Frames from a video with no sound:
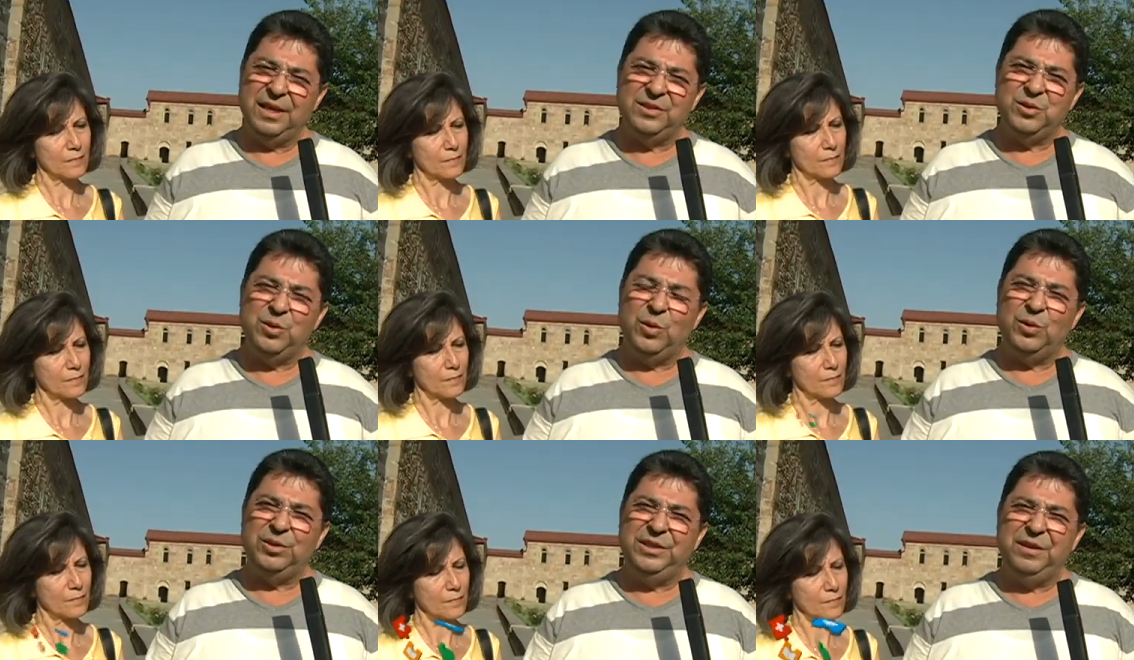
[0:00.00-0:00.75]
Speaker 1: It's
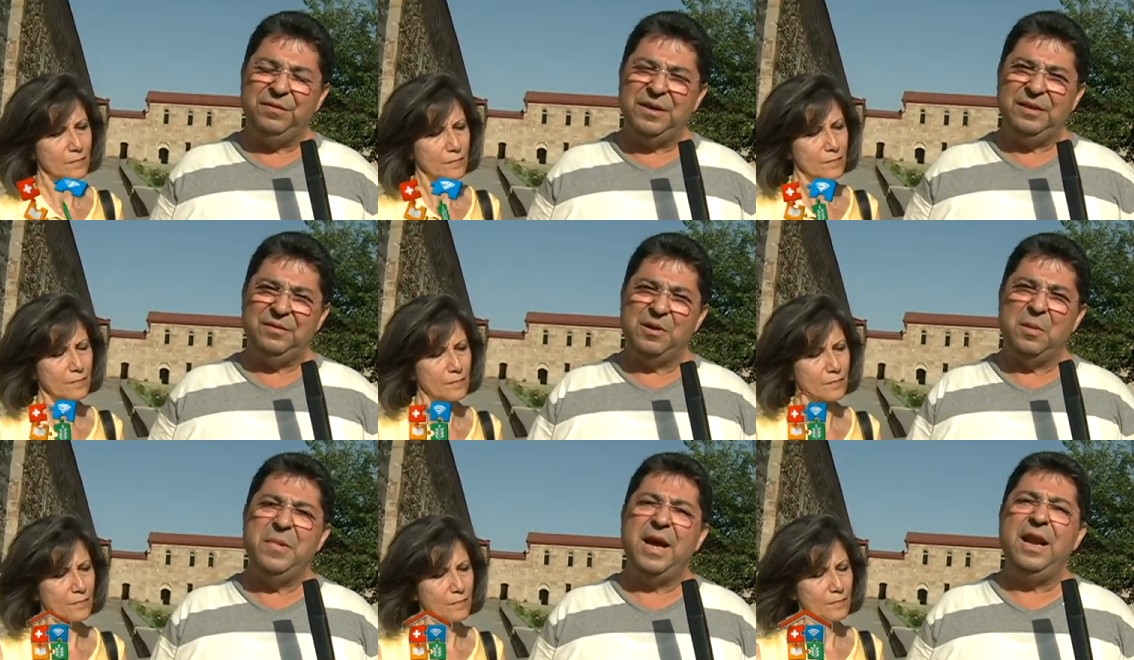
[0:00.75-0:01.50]
so different
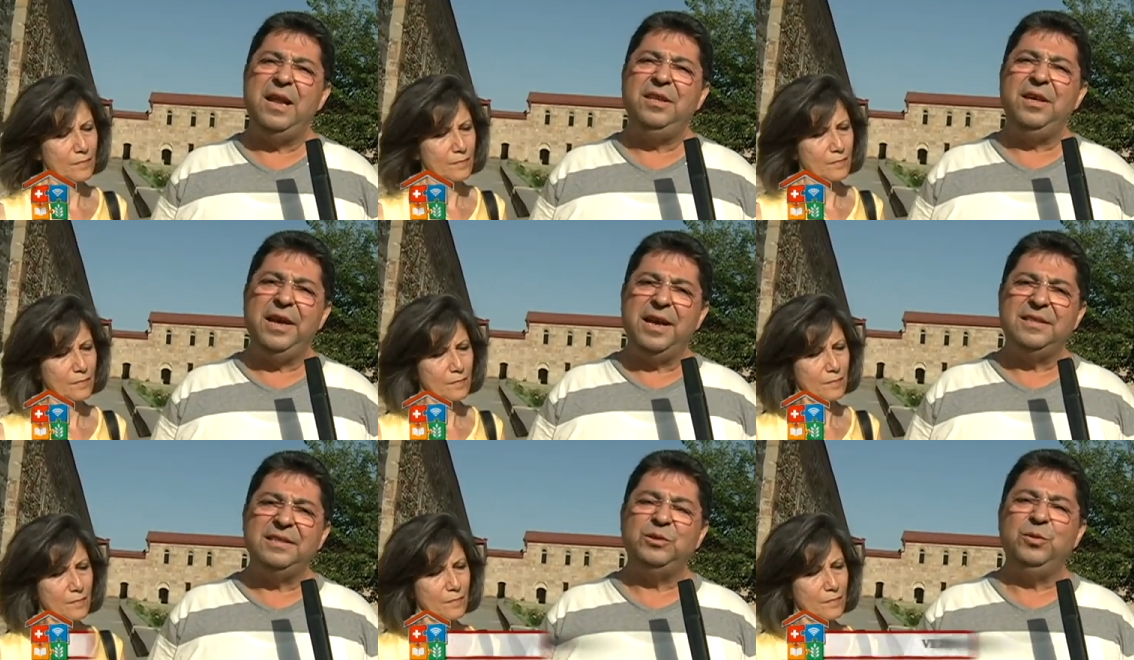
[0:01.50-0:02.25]
from anything
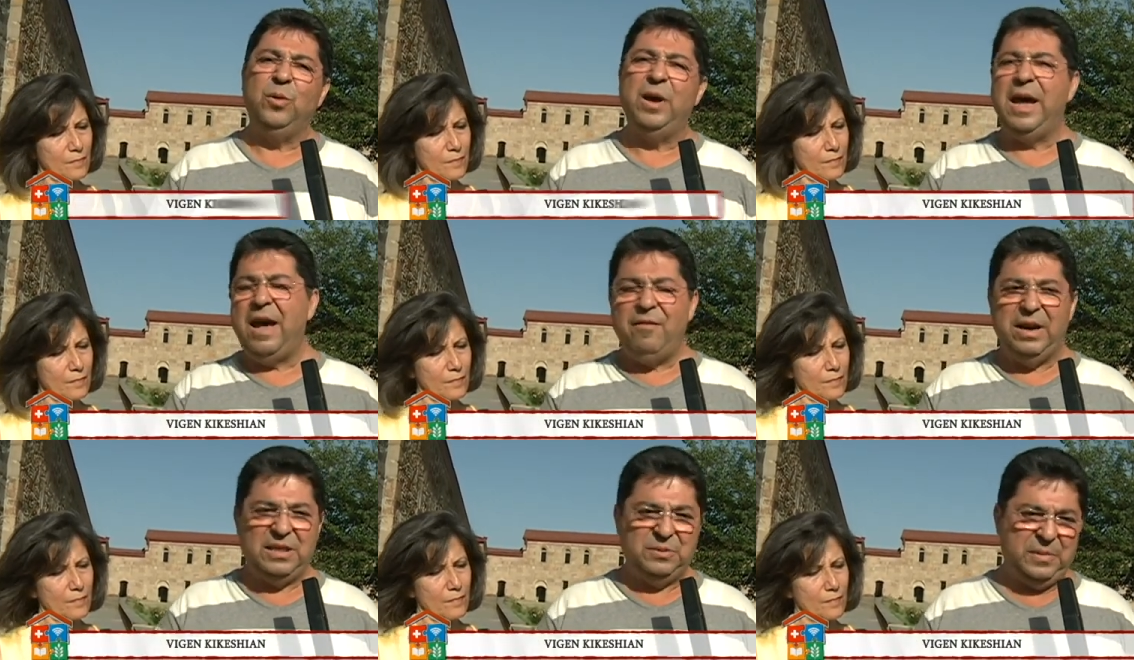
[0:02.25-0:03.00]
else you
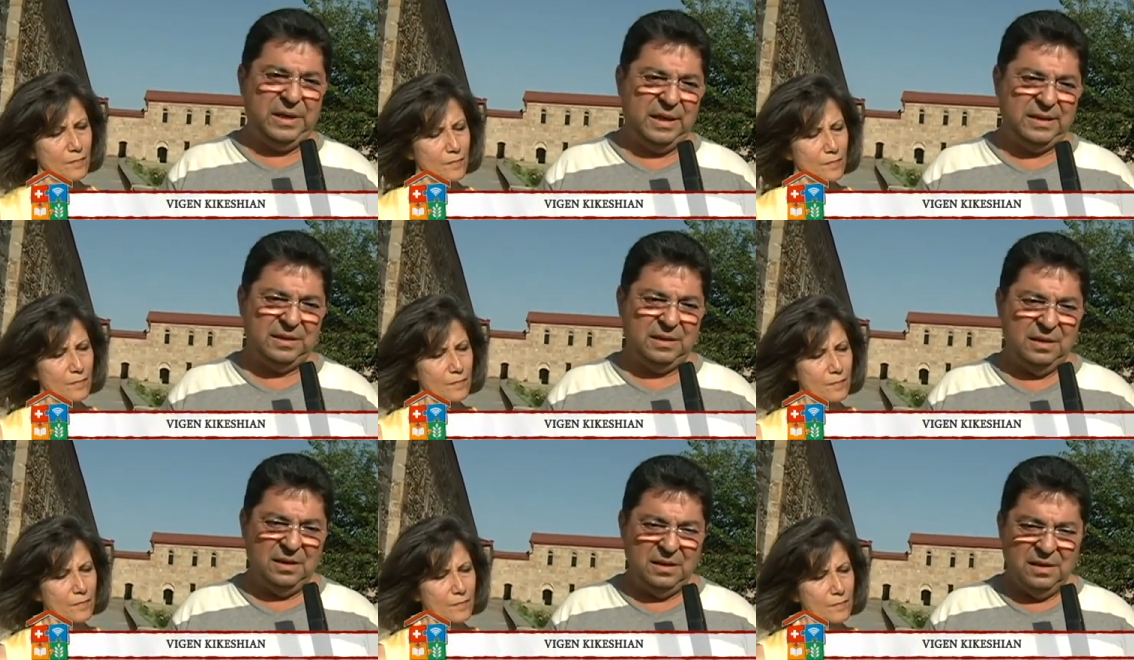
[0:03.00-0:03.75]
ever experience.
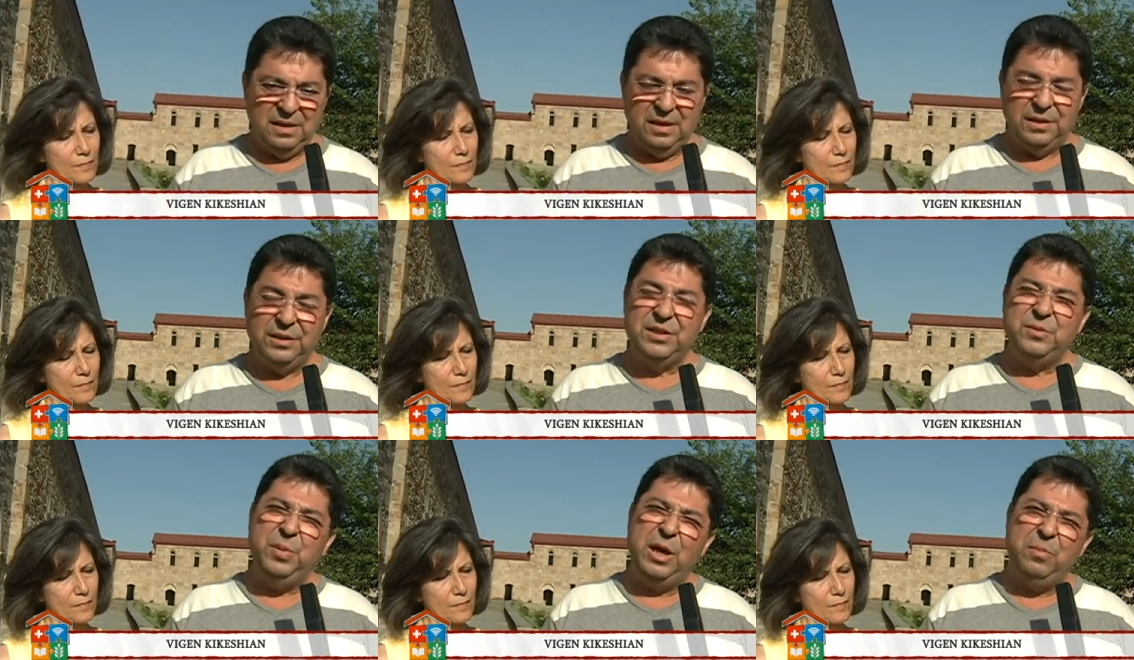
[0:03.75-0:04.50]

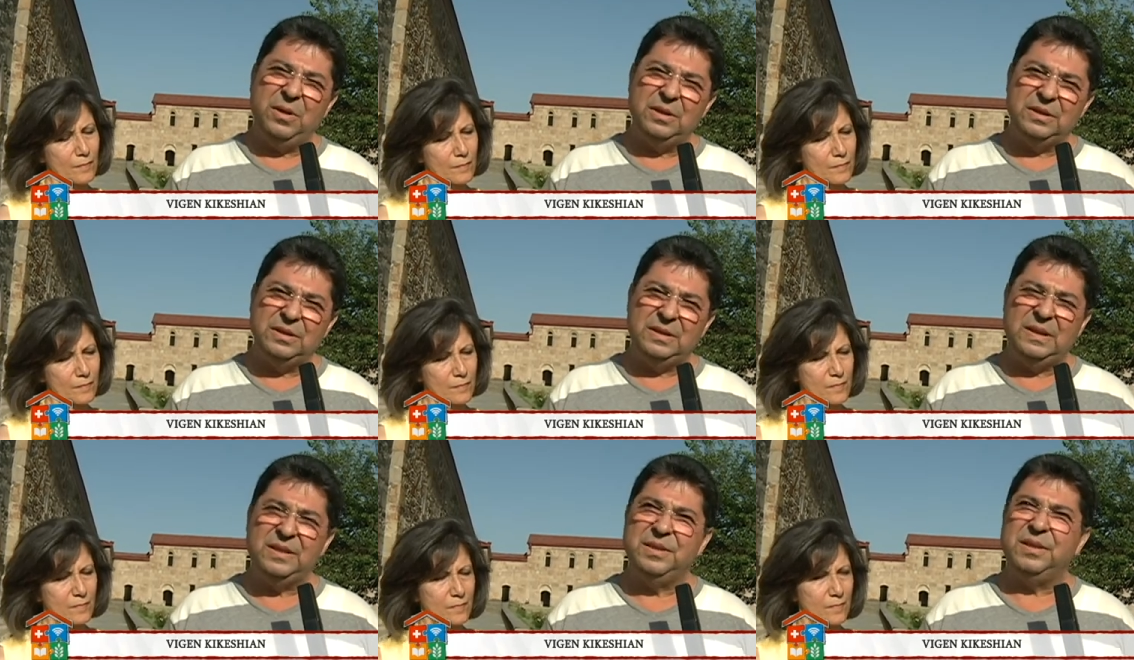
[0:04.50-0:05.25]
These people,
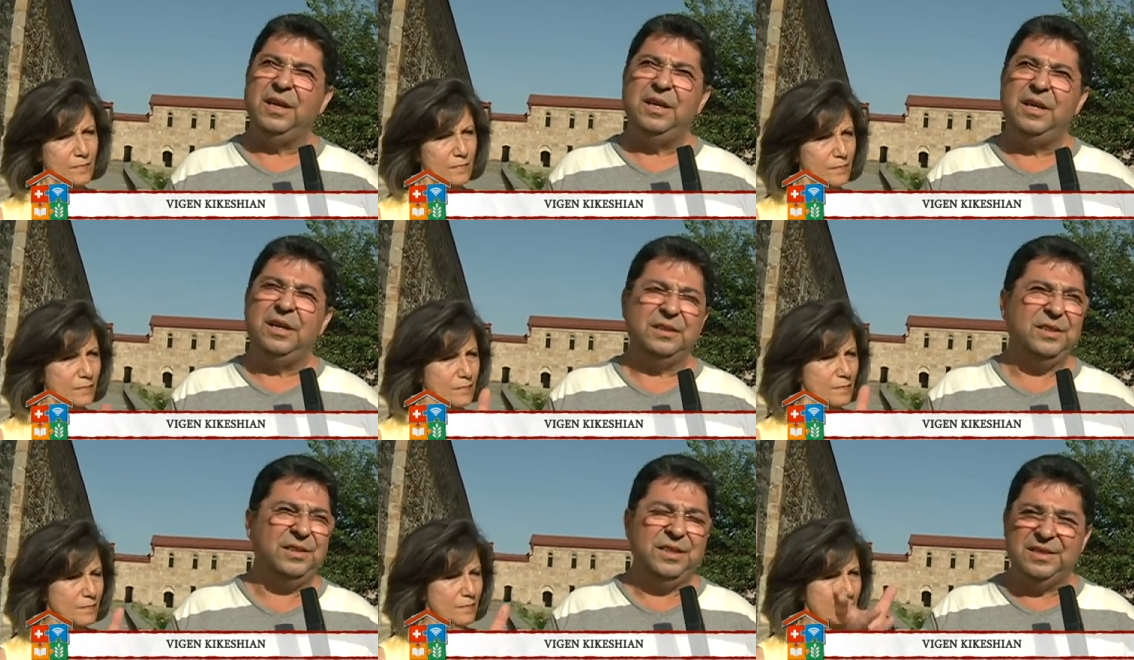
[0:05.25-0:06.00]
this
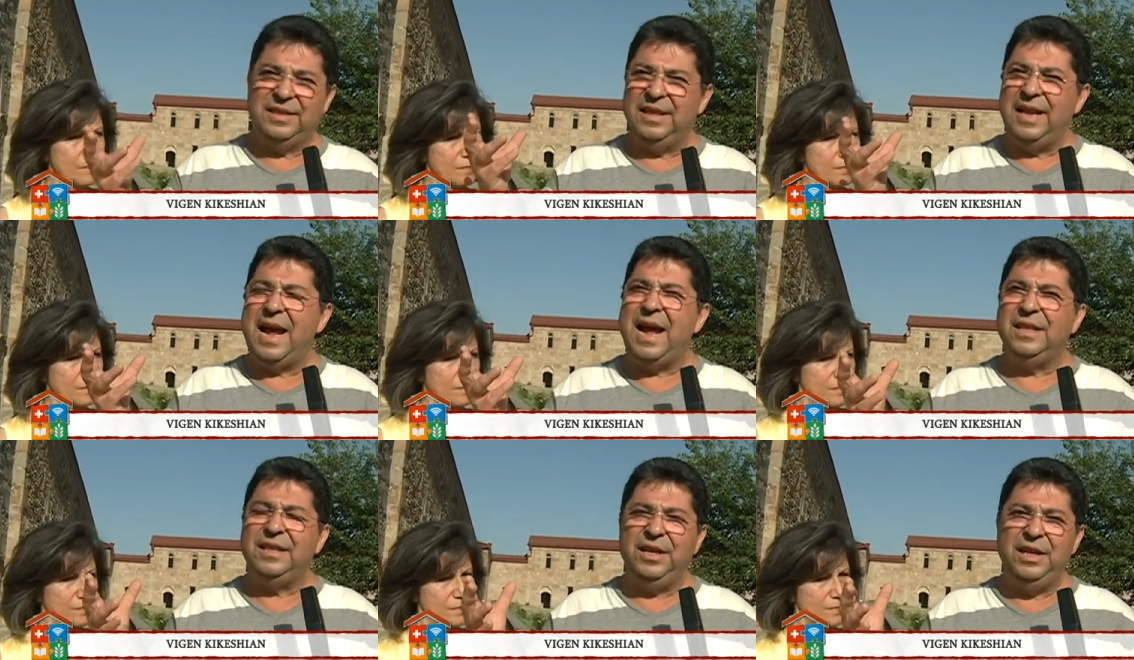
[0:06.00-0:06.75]
earth, this
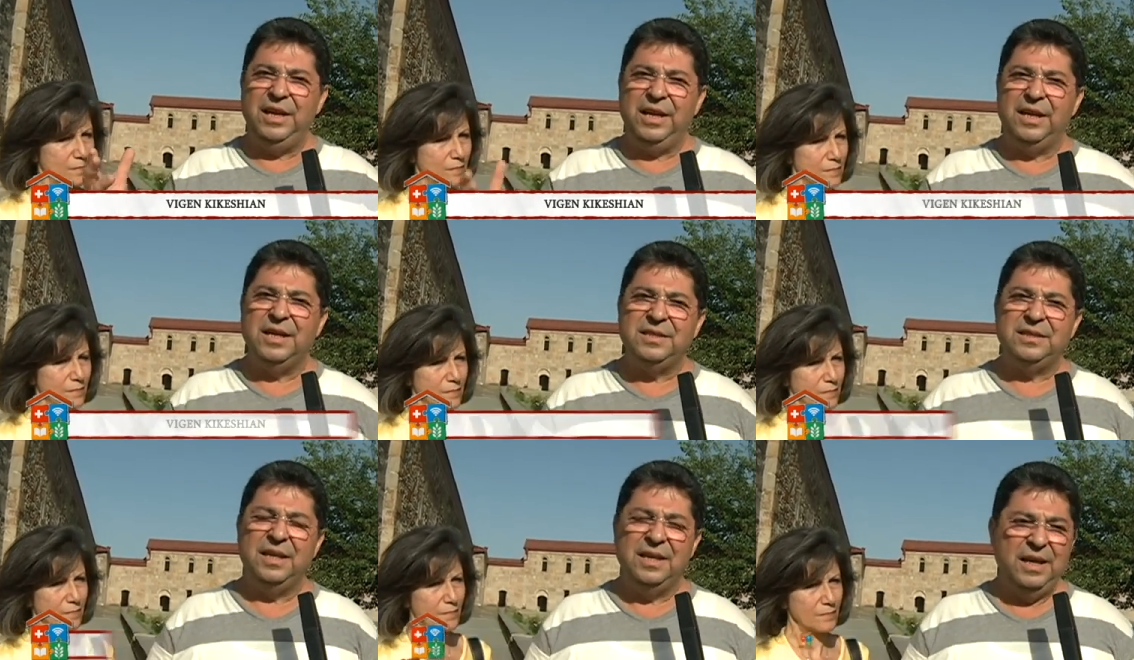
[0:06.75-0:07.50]
land in here,
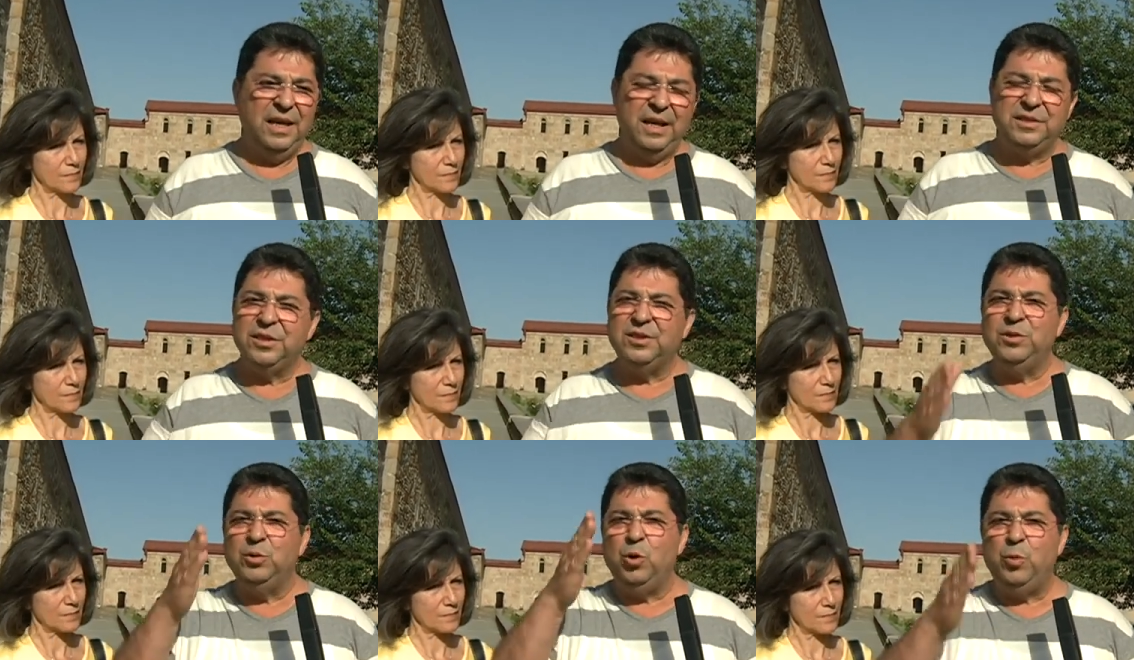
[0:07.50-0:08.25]
it's, it's a
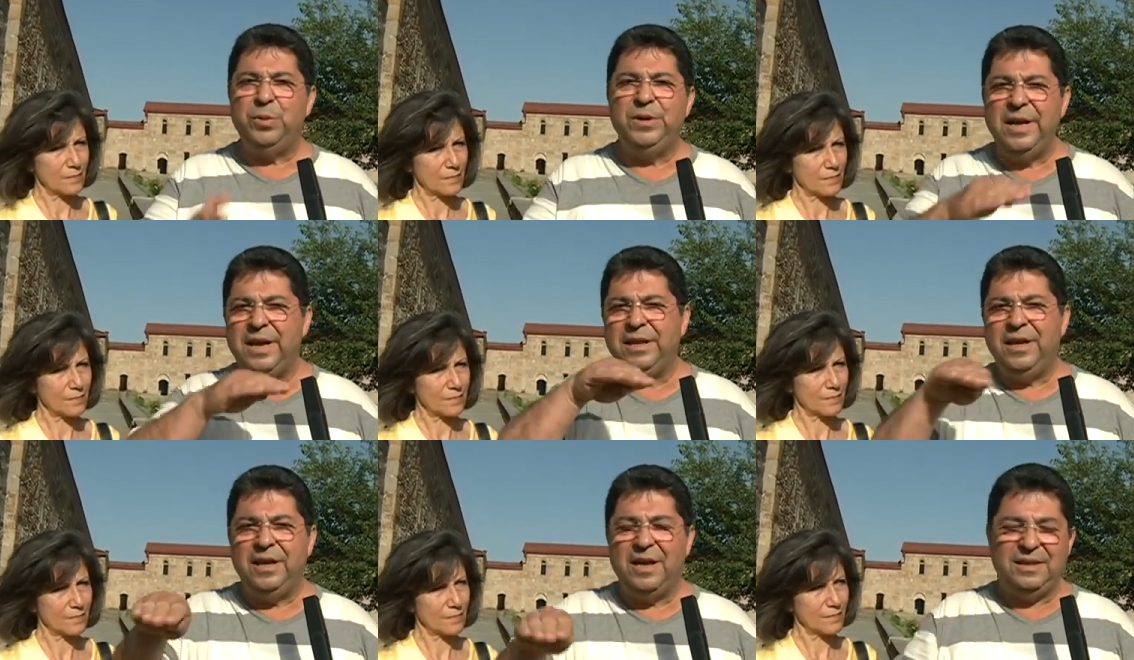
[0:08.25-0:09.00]
surp hier
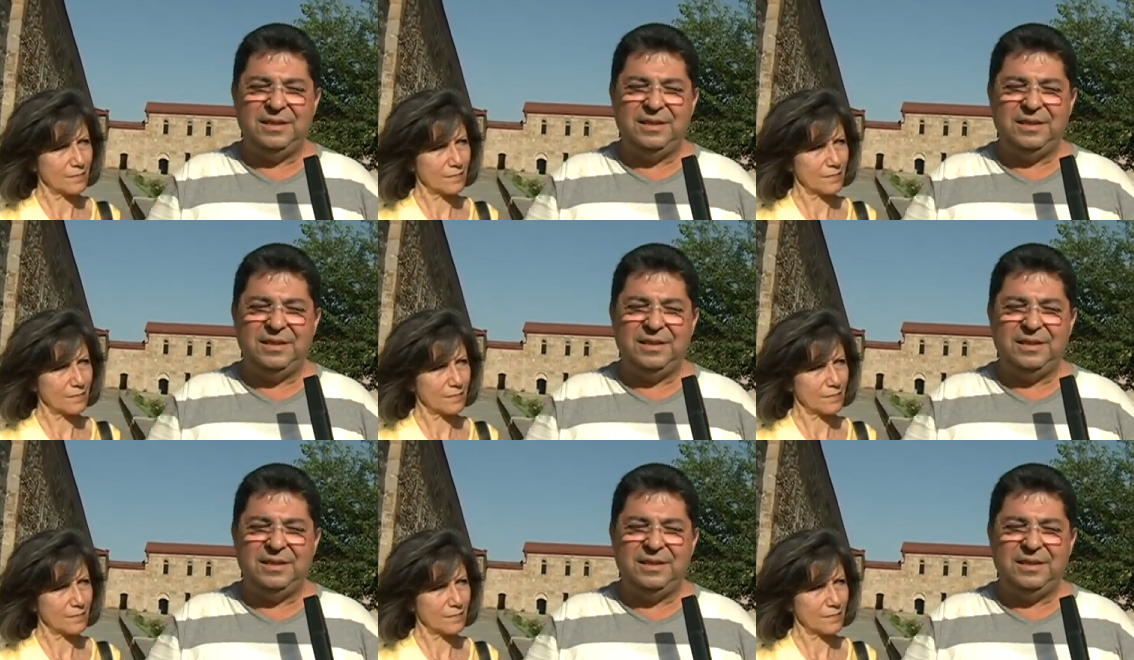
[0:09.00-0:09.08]
ki